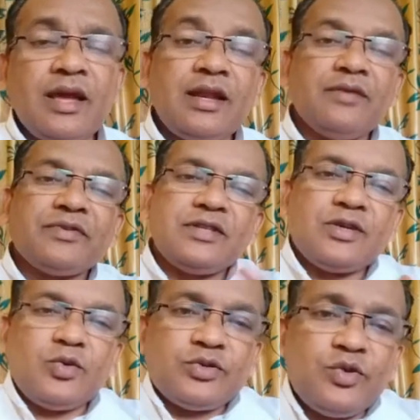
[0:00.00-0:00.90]
And after
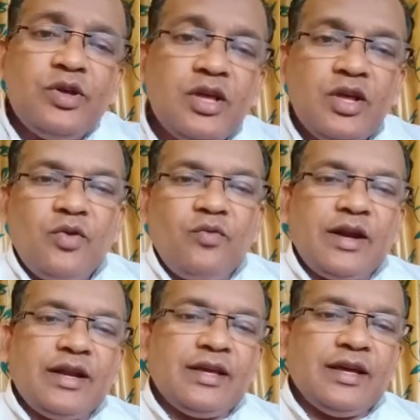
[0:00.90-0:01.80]
that also,
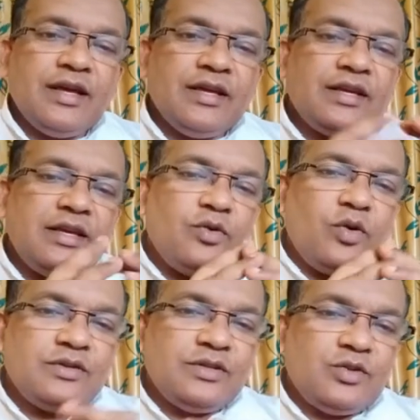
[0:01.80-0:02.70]
1 year. He
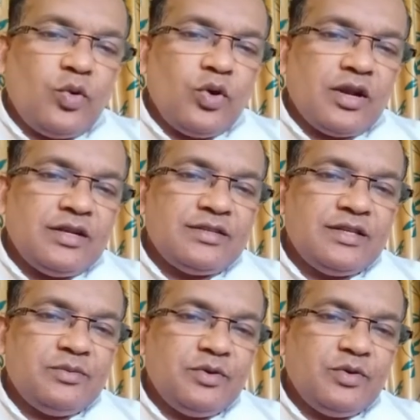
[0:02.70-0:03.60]
calls it oral
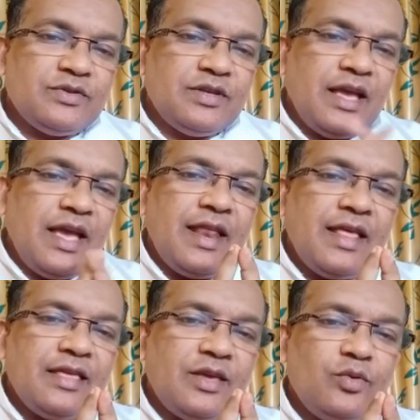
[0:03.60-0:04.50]
stage because
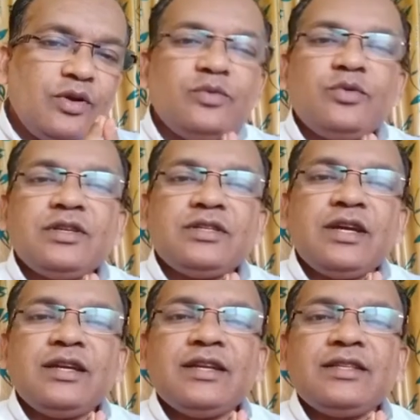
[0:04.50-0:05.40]
anything you give to the
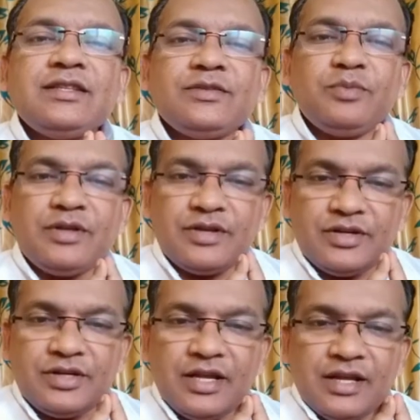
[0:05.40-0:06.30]
child in this
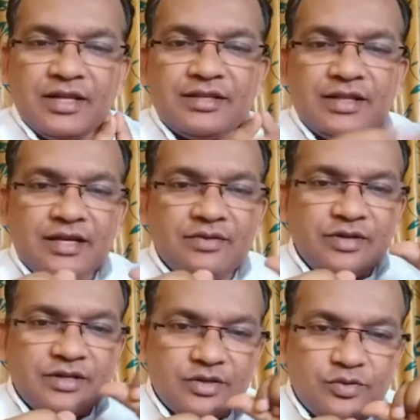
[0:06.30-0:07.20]
period, the child
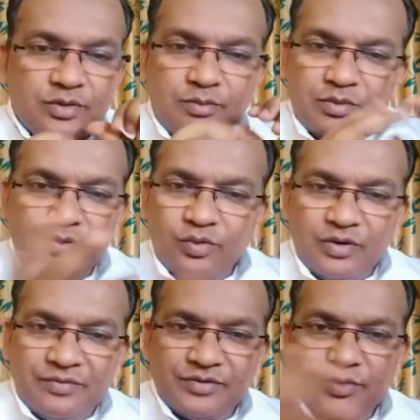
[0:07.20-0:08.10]
will take to the mouth.
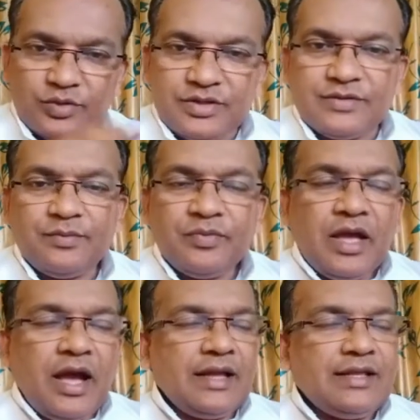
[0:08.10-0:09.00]
All of us know this.
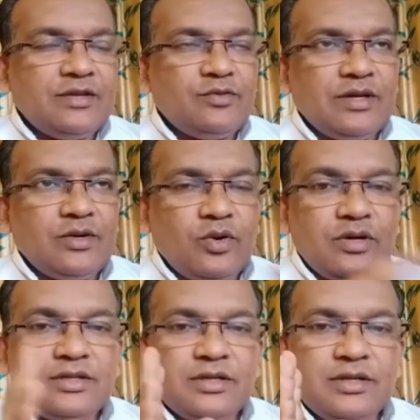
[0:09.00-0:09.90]
And that's why he
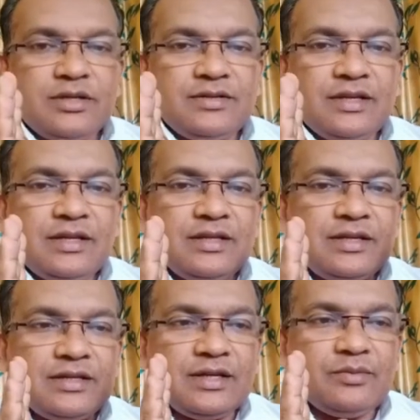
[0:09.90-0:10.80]
calls easily,
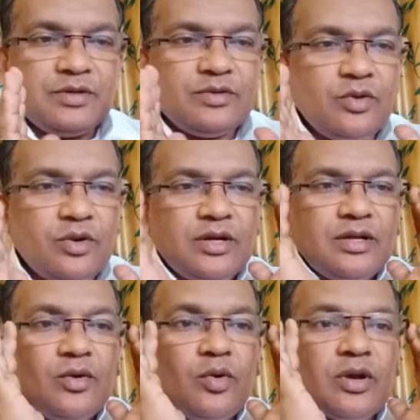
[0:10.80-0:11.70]
the term is called
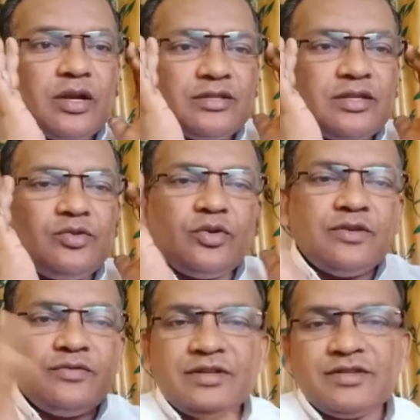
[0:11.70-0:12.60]
oral stage or
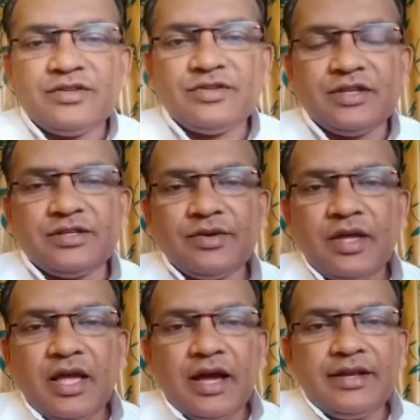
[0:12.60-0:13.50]
infancy stage.
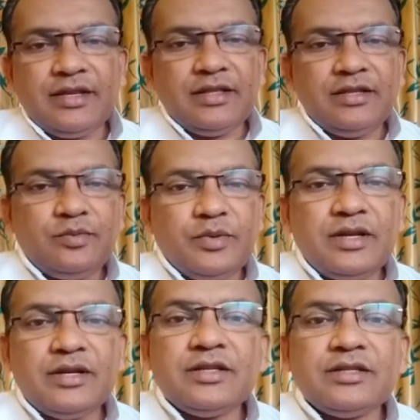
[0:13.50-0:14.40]
And in this
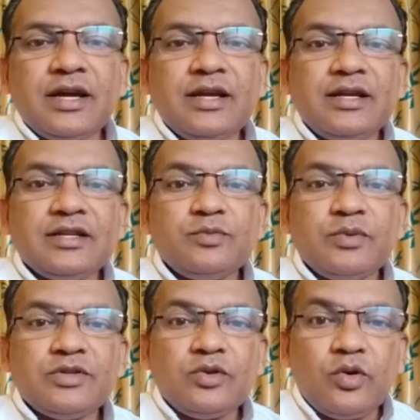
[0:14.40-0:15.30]
period, the child
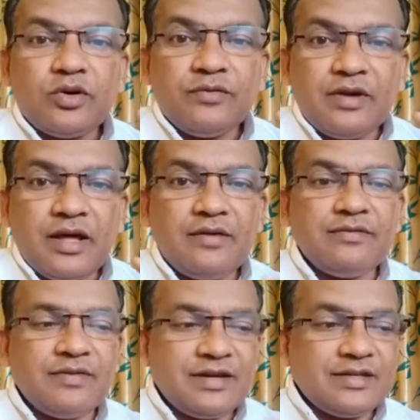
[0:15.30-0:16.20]
expects a lot of
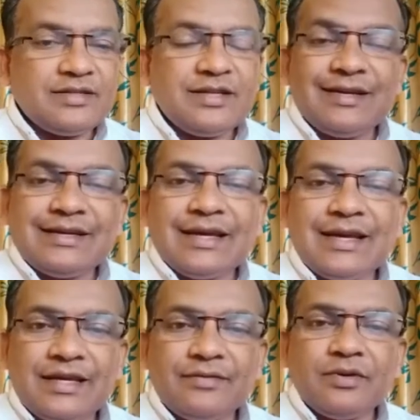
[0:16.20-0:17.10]
love, concern,
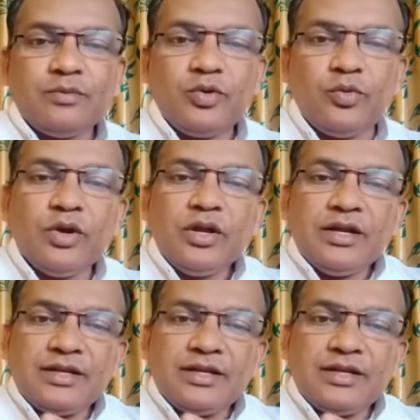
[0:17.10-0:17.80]
care from you.